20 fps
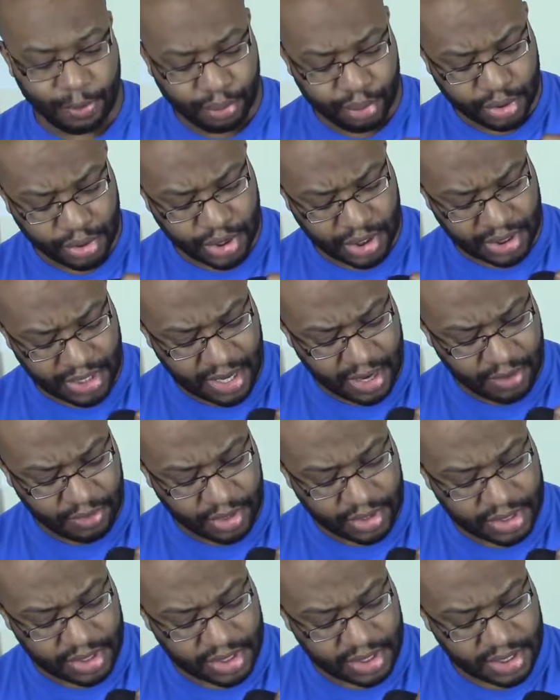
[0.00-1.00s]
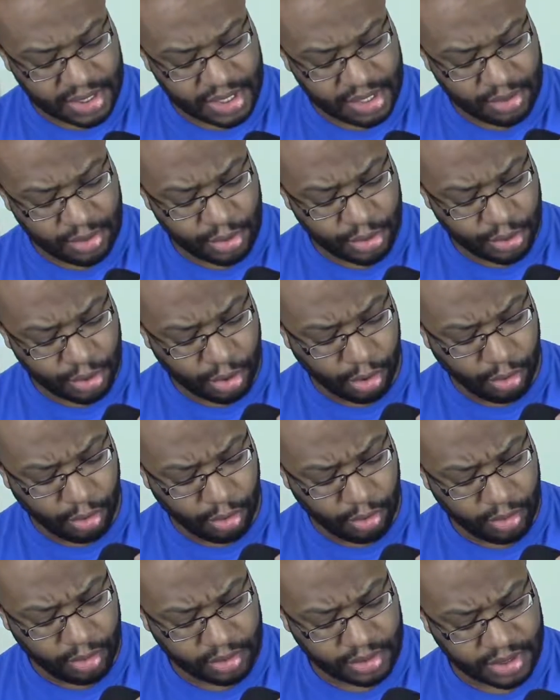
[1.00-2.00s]
push it down to seal the
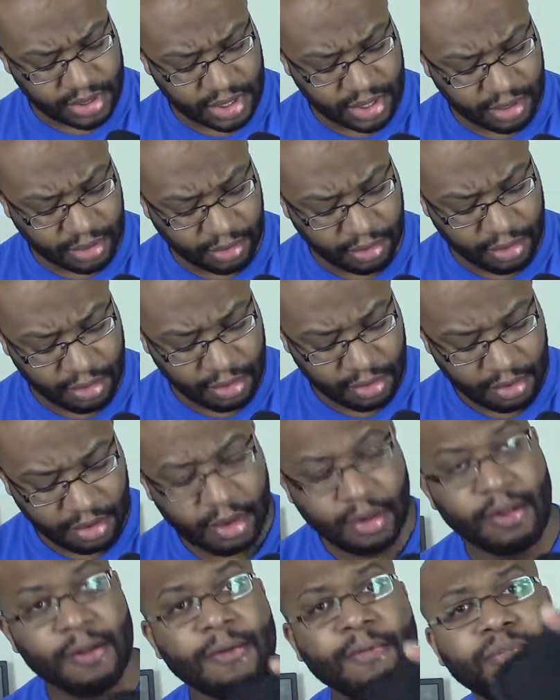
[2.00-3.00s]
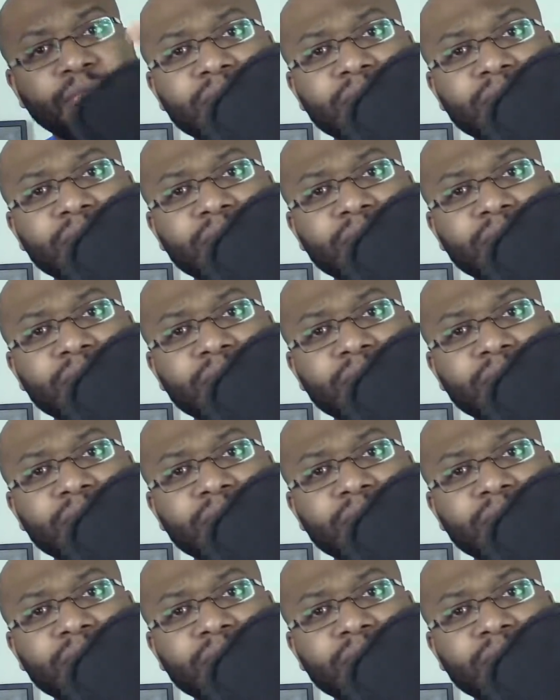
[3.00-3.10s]
holes here. It